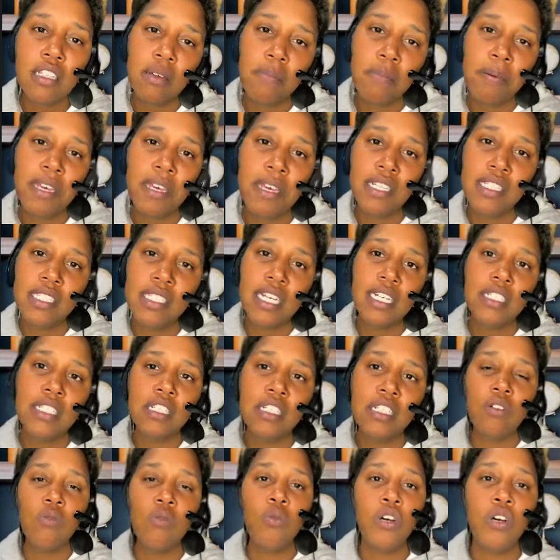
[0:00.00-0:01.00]
attention to
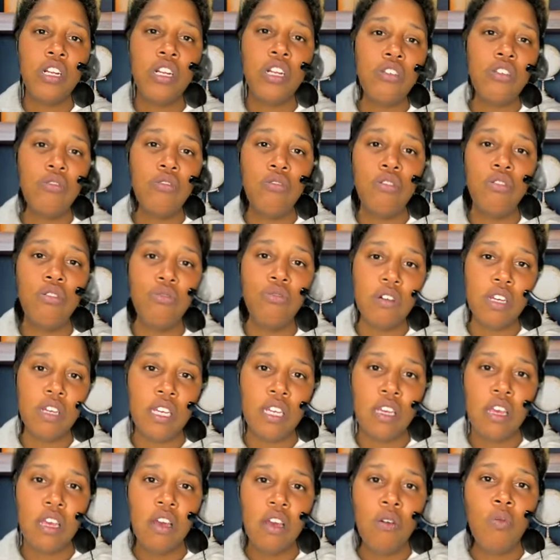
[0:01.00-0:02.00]
what are you doing?
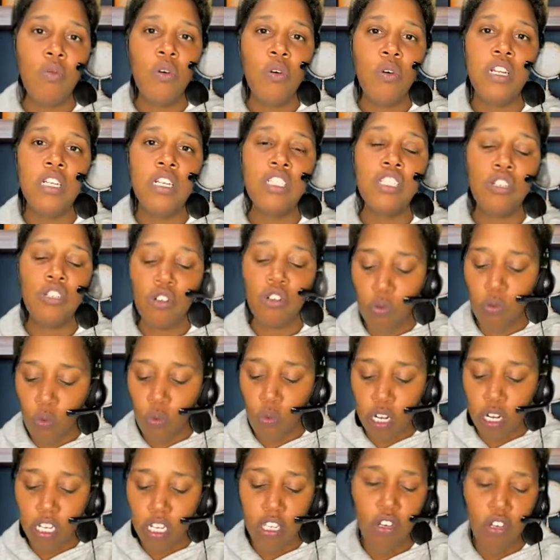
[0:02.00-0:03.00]
What are your
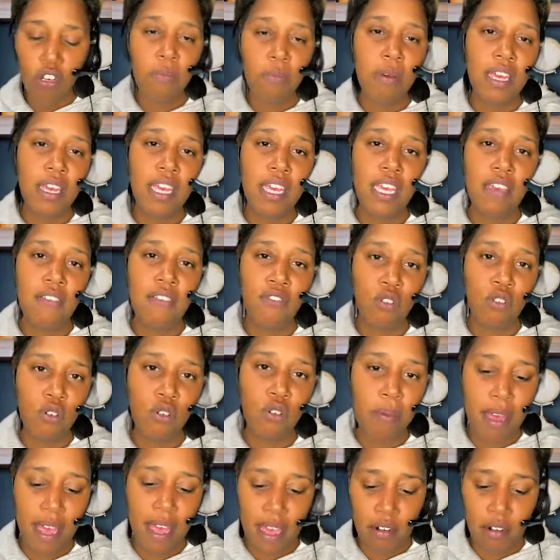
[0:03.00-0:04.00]
behavioral
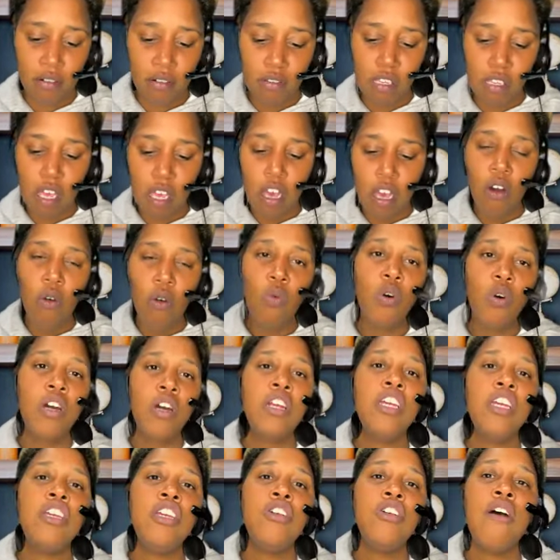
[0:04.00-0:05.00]
patterns? What are
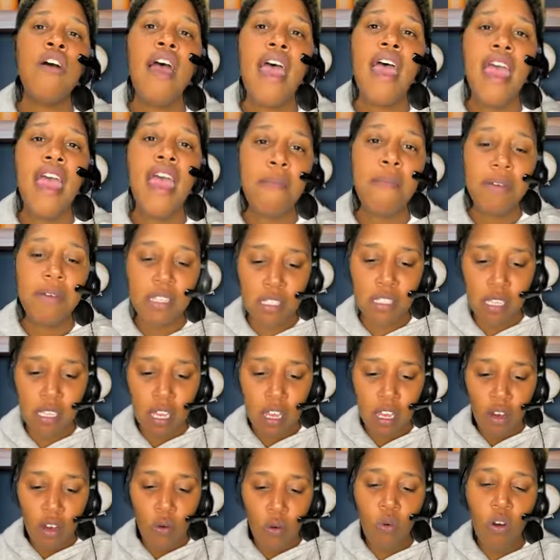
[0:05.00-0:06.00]
your habits?
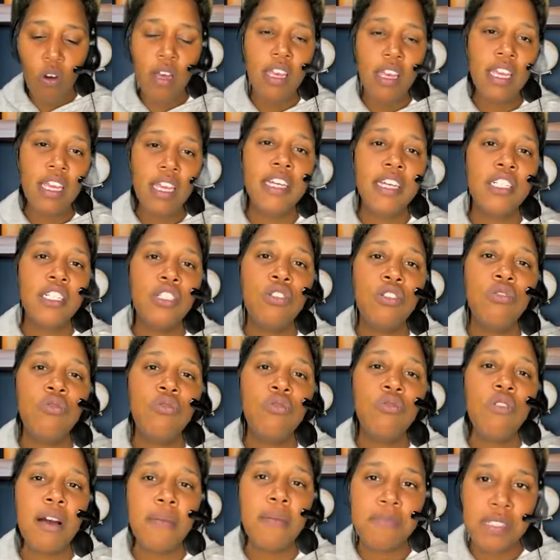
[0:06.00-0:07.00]
What gets you
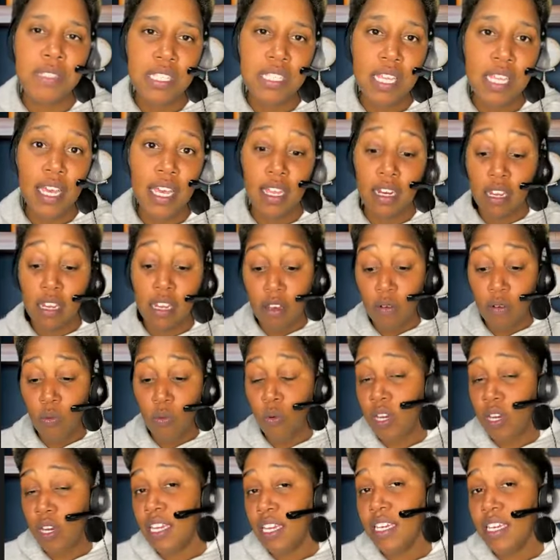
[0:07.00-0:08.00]
upset? What
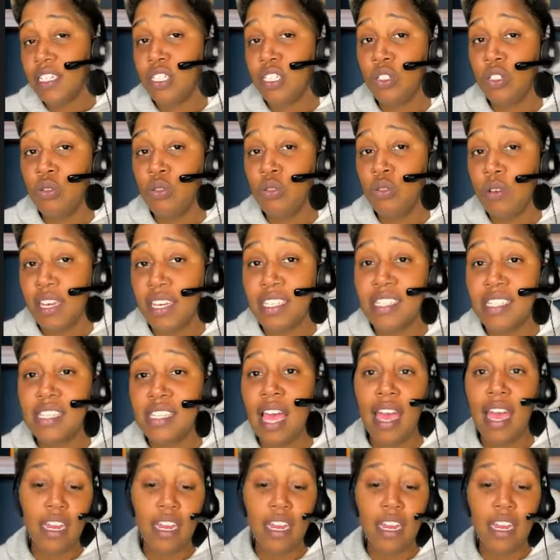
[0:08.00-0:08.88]
gets you excited?